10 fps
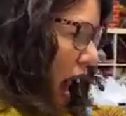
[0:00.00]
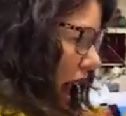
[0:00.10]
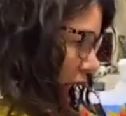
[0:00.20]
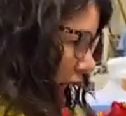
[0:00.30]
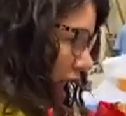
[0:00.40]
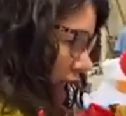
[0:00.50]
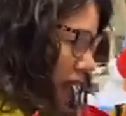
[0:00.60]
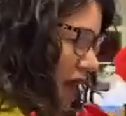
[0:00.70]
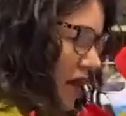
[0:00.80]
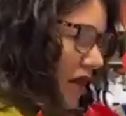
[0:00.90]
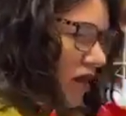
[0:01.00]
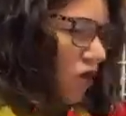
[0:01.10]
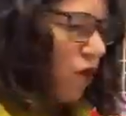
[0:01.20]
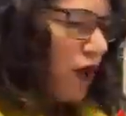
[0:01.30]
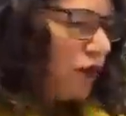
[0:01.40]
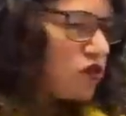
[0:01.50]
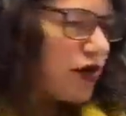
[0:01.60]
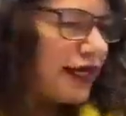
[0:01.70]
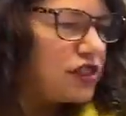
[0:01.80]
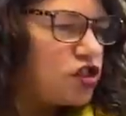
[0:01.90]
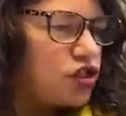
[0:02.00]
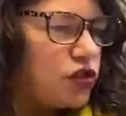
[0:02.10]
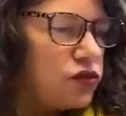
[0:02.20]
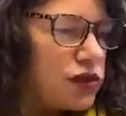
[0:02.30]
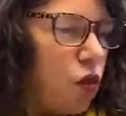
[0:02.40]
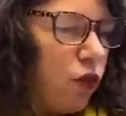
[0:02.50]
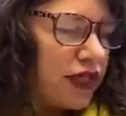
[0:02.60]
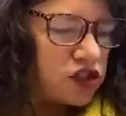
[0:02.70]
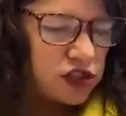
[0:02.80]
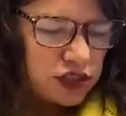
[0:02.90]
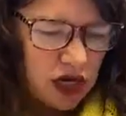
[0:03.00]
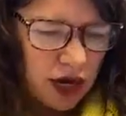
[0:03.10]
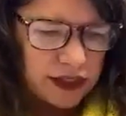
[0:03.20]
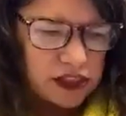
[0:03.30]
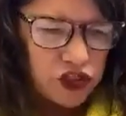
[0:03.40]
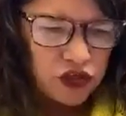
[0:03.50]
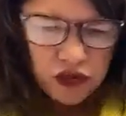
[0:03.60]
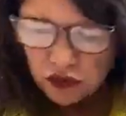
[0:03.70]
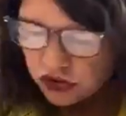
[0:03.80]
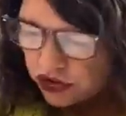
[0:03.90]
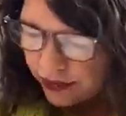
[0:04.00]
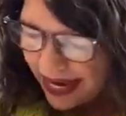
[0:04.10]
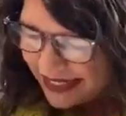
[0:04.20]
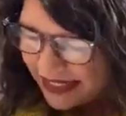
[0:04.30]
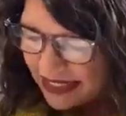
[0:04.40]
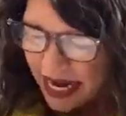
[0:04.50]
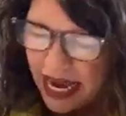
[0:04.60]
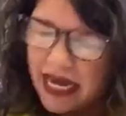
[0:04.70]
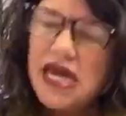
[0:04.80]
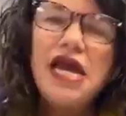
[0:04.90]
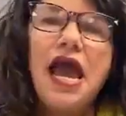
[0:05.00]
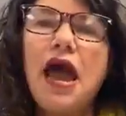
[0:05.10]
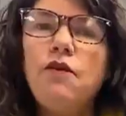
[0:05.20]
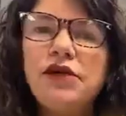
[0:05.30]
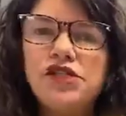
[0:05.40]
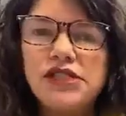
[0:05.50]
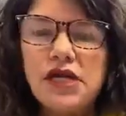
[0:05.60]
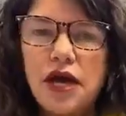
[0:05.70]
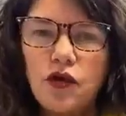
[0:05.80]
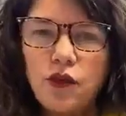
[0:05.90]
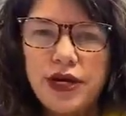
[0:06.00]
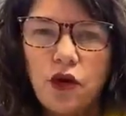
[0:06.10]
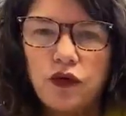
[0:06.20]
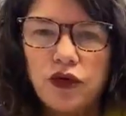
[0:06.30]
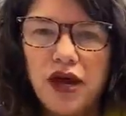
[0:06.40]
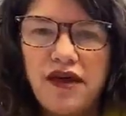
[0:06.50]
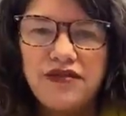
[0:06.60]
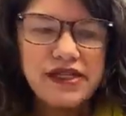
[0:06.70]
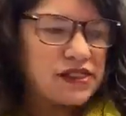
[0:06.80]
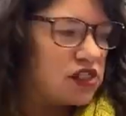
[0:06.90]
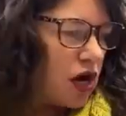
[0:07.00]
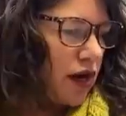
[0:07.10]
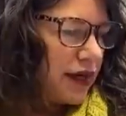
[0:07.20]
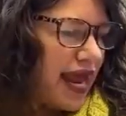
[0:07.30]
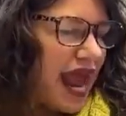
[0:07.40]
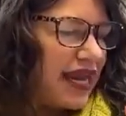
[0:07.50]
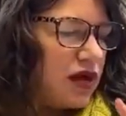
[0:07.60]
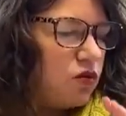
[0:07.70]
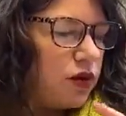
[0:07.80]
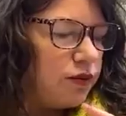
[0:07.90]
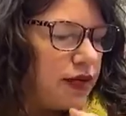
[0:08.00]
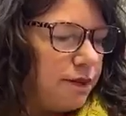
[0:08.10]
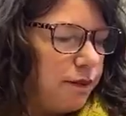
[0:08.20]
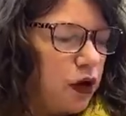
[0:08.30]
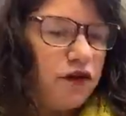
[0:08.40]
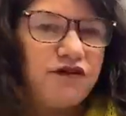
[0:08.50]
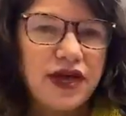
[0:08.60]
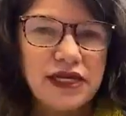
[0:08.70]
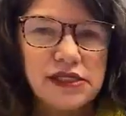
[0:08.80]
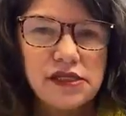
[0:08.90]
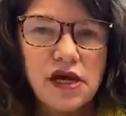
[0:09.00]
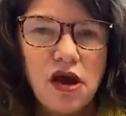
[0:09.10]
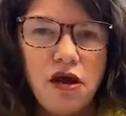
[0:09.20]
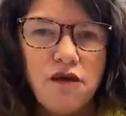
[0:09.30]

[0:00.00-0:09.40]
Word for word: I, we were trying to choose which yarn to showcase today, and we just got a reorder of this yarn, and it would be perfect